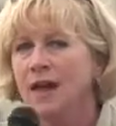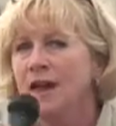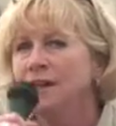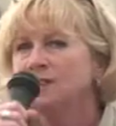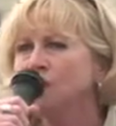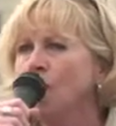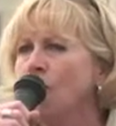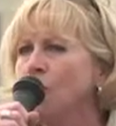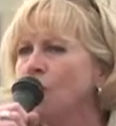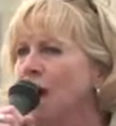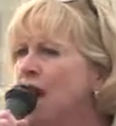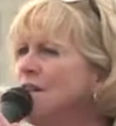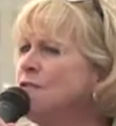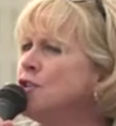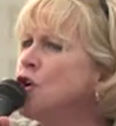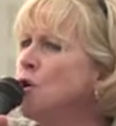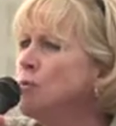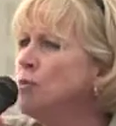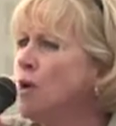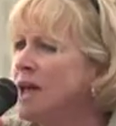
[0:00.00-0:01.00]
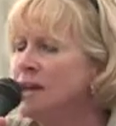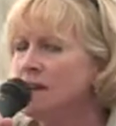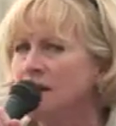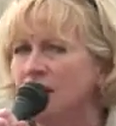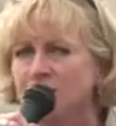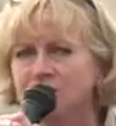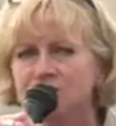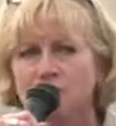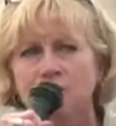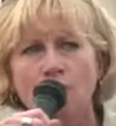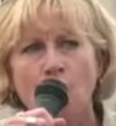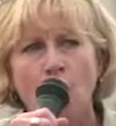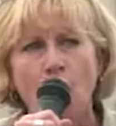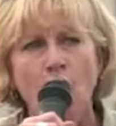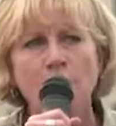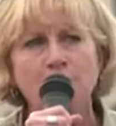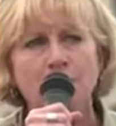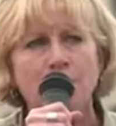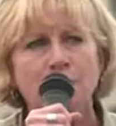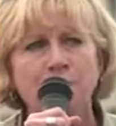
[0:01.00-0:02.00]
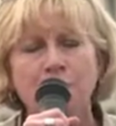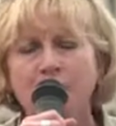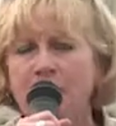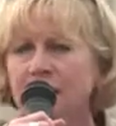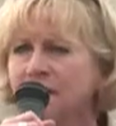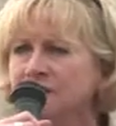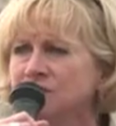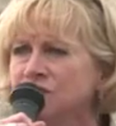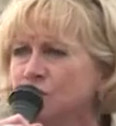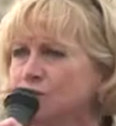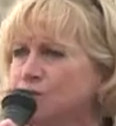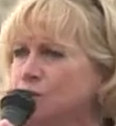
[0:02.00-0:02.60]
So Governor Reynolds and her corporate friends are